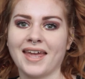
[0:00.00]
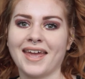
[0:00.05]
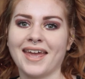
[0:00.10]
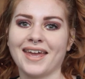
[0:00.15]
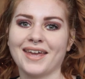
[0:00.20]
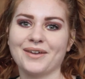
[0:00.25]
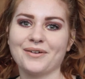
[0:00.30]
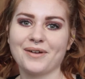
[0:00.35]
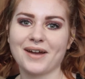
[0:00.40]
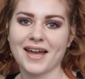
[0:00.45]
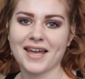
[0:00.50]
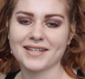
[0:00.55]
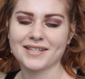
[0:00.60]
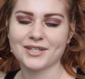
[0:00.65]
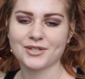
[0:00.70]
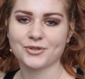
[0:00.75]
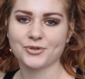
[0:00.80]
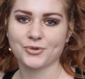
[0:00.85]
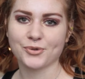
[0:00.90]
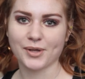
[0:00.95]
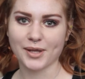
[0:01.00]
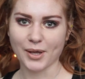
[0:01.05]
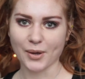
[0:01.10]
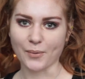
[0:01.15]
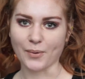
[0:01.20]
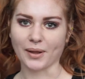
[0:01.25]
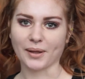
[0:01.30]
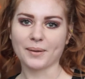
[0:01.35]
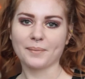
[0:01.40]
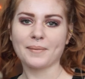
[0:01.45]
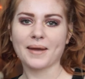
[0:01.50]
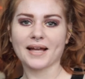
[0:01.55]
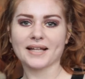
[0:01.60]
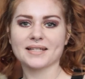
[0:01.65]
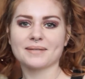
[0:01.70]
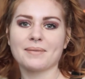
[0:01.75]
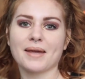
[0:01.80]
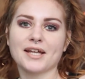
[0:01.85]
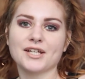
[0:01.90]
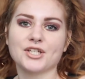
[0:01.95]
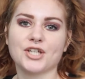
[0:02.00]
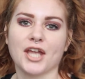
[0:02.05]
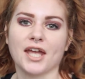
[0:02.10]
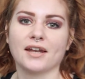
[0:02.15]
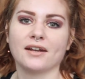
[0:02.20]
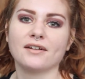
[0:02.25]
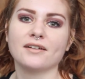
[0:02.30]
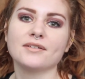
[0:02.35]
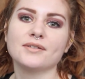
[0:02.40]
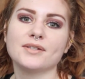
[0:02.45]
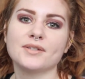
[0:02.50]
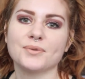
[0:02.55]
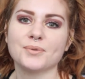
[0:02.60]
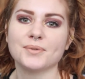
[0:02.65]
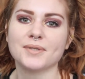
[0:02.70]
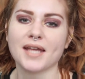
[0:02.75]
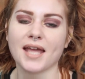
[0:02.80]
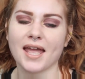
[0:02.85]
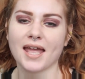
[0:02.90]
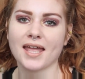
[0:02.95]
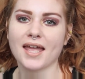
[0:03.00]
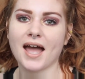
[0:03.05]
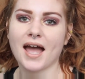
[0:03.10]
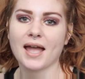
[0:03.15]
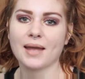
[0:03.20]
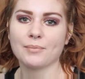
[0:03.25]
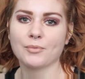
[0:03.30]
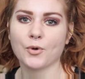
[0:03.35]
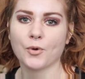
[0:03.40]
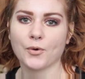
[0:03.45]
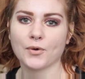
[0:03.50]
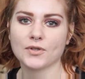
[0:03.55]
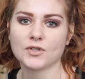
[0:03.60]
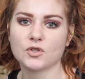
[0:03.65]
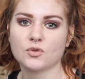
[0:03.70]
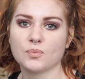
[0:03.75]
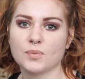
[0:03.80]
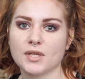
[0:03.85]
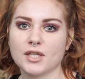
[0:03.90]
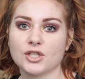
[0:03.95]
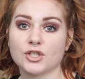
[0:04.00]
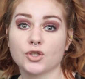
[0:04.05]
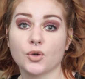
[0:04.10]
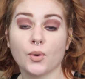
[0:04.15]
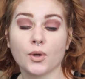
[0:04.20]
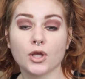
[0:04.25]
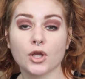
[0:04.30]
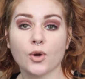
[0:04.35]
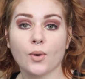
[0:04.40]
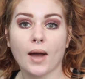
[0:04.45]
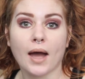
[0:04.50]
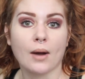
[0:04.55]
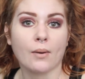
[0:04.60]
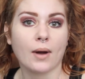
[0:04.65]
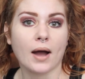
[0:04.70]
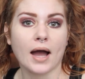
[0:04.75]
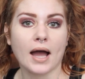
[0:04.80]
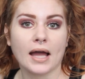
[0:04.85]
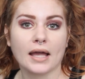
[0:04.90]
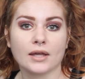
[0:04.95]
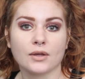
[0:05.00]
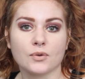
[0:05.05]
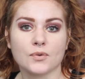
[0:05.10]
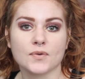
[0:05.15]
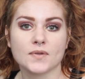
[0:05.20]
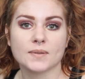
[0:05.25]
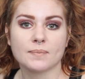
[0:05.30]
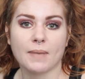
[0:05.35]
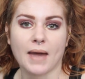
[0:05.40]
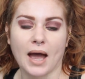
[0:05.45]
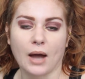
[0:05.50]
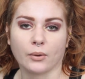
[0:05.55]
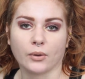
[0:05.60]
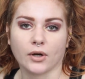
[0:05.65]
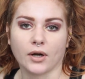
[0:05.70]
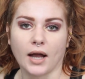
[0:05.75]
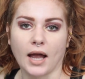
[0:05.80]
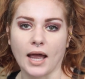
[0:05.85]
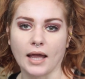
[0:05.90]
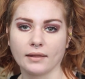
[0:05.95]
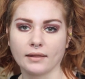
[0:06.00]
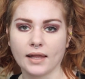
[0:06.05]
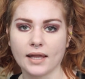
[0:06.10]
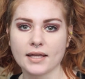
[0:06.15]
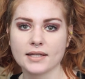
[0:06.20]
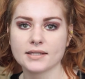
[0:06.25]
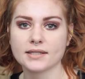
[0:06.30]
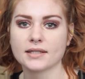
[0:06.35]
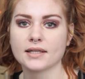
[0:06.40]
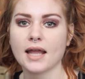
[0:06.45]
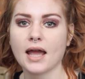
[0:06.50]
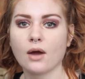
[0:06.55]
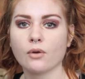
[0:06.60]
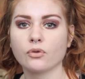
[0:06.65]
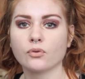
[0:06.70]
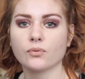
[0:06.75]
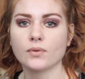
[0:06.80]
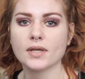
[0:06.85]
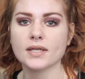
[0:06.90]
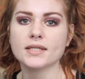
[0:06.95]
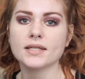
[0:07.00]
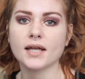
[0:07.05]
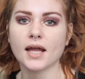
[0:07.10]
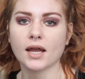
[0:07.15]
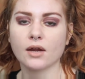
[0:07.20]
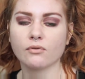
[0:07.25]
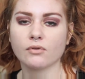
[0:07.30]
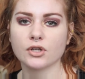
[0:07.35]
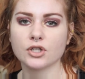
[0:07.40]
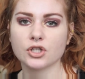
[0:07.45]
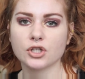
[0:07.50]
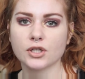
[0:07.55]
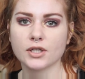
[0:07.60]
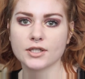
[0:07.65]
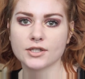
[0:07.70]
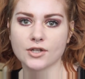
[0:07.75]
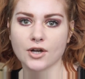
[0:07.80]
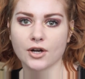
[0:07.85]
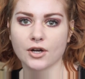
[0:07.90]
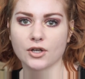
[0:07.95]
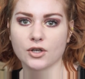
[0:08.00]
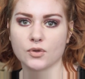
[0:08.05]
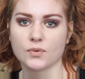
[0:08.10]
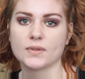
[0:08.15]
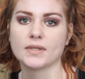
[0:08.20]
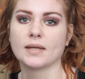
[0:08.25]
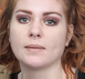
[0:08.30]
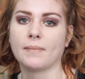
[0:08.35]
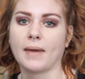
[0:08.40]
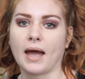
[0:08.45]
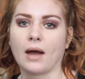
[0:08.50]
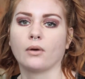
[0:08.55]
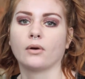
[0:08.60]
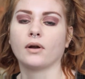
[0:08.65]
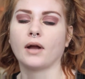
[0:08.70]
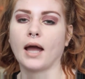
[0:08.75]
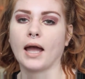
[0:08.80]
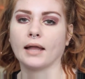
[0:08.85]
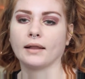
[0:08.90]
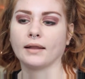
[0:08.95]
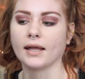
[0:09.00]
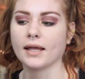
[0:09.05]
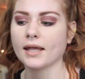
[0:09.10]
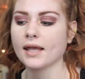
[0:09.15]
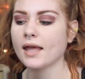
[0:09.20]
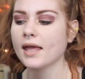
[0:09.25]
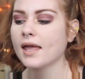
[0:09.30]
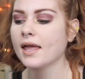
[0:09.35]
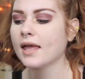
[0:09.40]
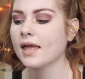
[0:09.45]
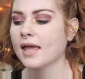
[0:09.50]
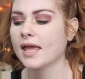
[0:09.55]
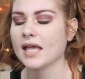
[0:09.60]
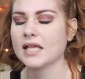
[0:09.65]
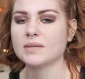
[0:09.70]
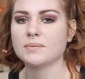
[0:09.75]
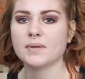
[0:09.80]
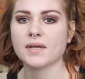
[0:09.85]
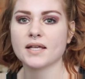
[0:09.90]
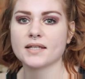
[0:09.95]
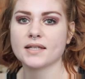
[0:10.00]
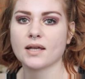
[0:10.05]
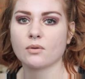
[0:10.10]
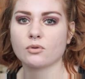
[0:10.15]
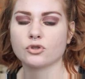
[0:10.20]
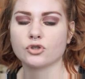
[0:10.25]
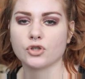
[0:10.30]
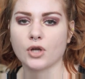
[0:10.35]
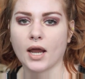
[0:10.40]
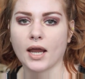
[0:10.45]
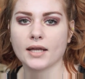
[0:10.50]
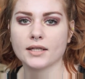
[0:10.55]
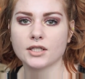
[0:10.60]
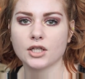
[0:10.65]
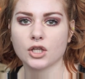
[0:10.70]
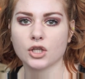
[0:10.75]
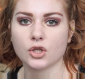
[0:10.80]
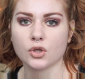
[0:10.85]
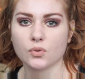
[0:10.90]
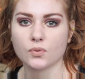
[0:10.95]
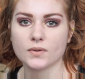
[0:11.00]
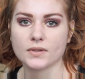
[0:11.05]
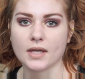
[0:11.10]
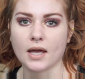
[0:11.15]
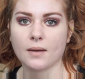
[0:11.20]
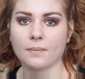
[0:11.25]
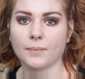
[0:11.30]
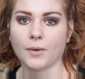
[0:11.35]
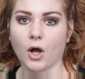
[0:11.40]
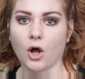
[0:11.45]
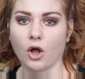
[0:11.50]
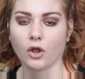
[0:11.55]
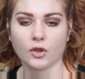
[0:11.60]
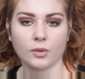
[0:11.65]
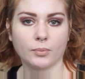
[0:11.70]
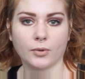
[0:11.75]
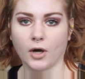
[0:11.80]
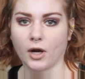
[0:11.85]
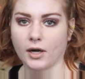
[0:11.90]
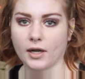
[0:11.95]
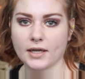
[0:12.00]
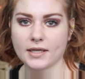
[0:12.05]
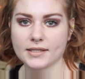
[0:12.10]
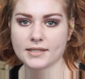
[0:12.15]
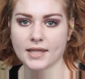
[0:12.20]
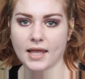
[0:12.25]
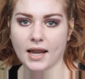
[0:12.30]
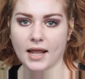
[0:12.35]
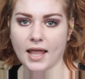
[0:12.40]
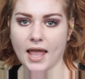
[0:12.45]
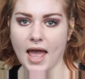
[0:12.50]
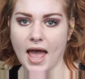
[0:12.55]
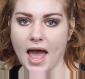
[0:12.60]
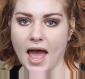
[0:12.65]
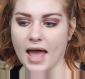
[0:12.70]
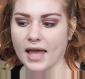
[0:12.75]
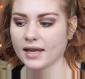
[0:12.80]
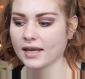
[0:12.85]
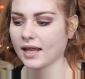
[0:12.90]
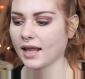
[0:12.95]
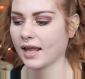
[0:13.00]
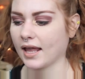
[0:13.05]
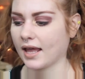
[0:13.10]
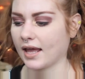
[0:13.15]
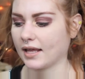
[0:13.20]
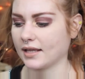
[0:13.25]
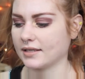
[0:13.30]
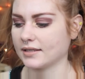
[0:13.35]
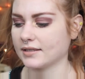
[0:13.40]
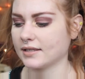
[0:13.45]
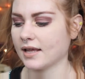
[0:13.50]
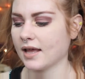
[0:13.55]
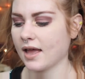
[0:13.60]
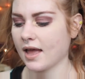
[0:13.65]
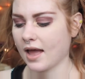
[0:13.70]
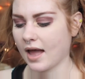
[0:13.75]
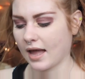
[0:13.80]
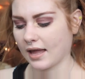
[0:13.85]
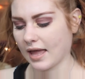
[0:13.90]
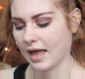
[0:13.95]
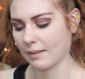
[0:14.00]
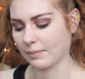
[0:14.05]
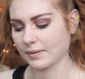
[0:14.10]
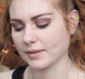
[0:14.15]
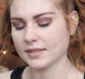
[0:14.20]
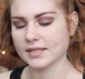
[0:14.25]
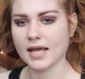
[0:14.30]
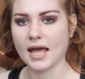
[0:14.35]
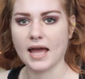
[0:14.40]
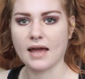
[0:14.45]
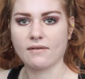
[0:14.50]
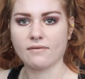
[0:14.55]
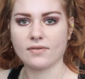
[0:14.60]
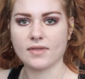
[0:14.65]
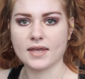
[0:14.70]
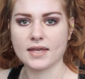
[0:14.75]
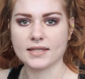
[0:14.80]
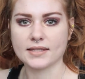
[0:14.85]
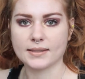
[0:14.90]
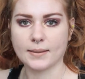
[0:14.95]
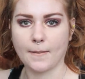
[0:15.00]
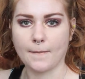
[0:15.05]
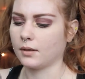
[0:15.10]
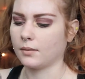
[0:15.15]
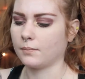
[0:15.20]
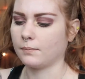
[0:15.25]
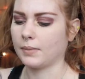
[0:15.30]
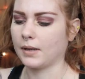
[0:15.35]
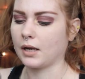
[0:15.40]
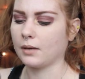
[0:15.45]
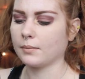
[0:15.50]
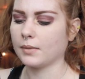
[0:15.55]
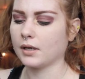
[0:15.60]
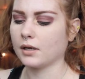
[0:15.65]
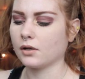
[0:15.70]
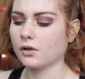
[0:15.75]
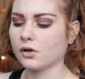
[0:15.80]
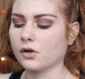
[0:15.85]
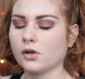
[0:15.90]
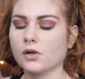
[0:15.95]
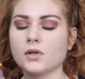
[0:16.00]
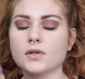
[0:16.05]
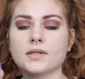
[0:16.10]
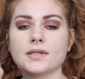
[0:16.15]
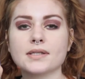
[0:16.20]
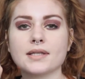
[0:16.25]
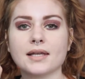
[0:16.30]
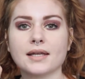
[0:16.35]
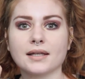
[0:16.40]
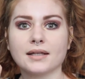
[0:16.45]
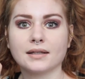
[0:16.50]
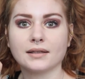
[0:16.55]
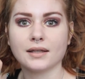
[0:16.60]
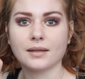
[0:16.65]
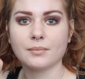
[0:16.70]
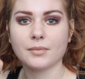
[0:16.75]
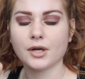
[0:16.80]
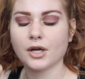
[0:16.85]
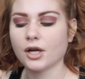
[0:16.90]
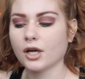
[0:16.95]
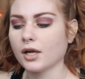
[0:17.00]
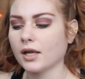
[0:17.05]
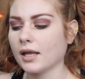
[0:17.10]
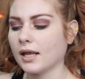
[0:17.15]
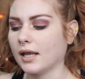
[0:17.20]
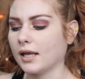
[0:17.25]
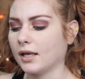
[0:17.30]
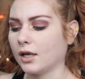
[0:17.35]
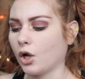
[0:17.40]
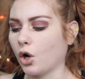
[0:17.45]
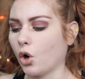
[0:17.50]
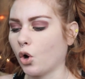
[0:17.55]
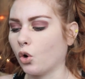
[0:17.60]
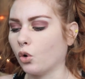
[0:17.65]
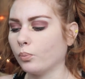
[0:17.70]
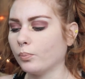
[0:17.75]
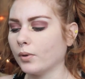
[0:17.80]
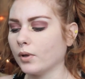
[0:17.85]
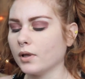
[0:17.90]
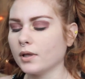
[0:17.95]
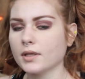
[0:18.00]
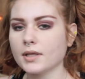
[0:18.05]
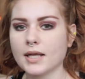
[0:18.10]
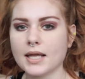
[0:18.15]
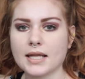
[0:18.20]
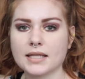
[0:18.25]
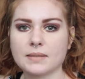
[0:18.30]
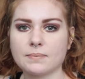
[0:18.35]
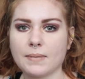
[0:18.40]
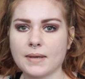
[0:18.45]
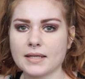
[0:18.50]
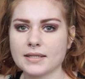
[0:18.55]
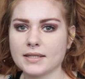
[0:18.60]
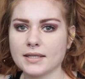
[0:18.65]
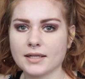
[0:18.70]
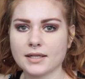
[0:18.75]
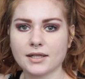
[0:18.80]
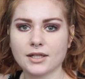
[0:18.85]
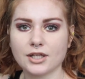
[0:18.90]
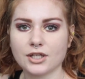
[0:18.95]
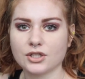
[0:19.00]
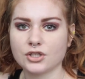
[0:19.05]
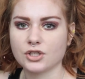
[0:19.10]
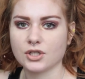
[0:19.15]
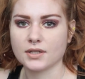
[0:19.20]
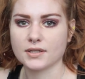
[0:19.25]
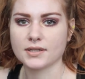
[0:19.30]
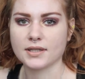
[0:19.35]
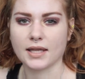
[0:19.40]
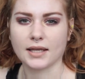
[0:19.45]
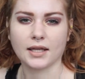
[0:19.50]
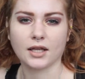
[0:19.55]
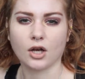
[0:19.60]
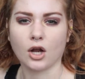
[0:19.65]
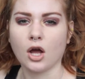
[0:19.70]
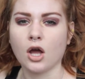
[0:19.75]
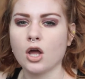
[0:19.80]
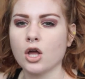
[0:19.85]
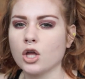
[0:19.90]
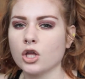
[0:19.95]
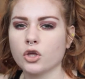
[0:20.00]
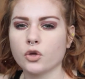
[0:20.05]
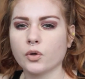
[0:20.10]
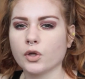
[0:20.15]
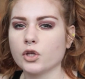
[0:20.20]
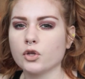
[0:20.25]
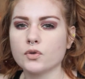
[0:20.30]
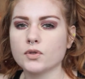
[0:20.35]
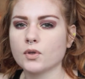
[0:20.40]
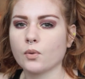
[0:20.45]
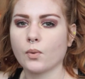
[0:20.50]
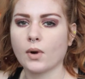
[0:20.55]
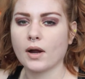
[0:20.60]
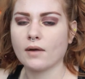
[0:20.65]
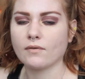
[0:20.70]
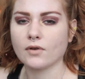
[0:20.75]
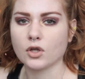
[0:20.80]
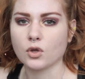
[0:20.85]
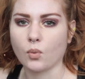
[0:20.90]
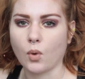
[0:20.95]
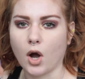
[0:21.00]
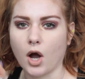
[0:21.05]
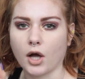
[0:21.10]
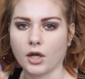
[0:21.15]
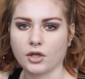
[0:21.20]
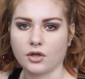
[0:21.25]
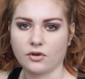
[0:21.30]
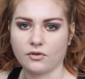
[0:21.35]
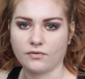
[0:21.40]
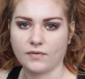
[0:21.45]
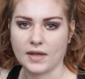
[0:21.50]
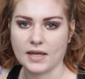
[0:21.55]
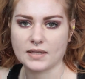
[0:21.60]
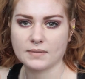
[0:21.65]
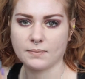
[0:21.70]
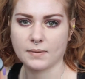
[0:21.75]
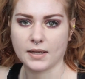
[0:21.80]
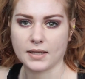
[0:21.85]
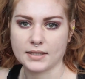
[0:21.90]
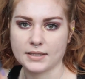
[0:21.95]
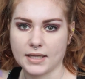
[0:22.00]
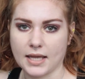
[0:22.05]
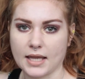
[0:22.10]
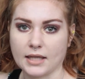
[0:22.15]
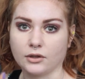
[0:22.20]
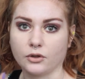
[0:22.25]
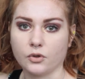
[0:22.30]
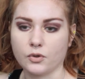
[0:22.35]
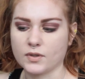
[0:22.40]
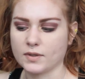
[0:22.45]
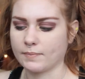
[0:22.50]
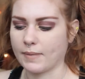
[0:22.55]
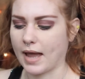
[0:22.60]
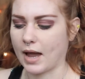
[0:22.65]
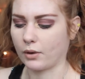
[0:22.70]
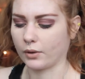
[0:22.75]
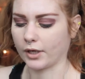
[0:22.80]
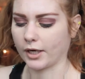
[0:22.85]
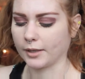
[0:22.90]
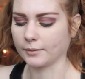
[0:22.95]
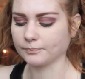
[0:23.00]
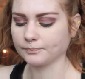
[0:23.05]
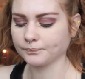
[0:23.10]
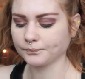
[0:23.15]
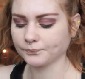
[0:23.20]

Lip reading: Hey you guys, it's Julia. Welcome back to my channel. Today I'm going to be showing you how I use powder highlight. Now the reason I originally started using powder highlight is because I was trying to use up all the products that I had, and I happen to have this BareMinerals Glimmer in Opal. It's basically just like you can use it wherever you want on your face, but it's a loose powder.